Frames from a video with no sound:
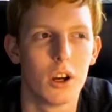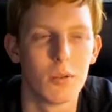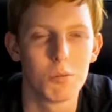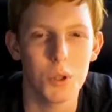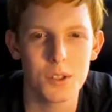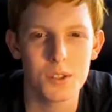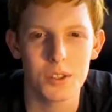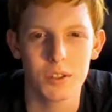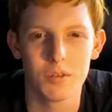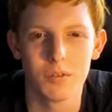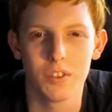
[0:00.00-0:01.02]
Plus
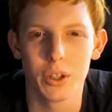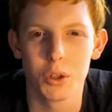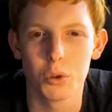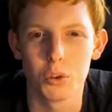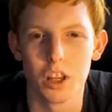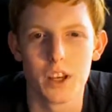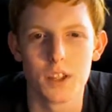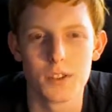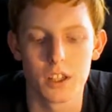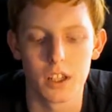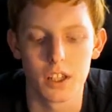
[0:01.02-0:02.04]
they hold less,
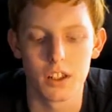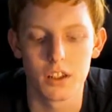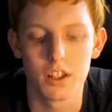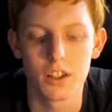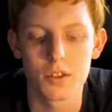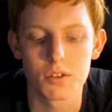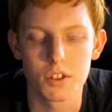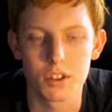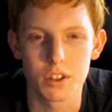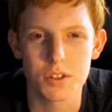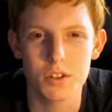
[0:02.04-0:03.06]
and
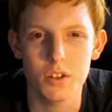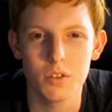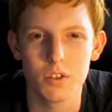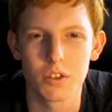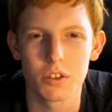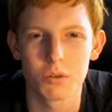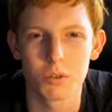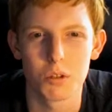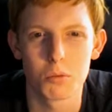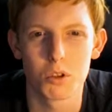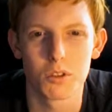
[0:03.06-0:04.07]
that's good if you're on
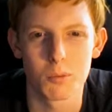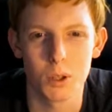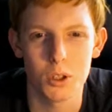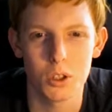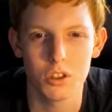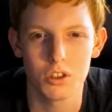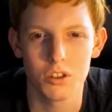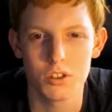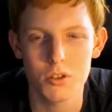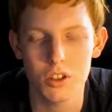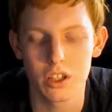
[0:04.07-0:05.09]
more of a budget,
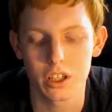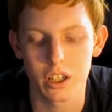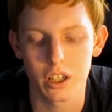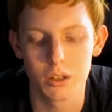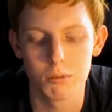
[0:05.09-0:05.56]
sort of like I am.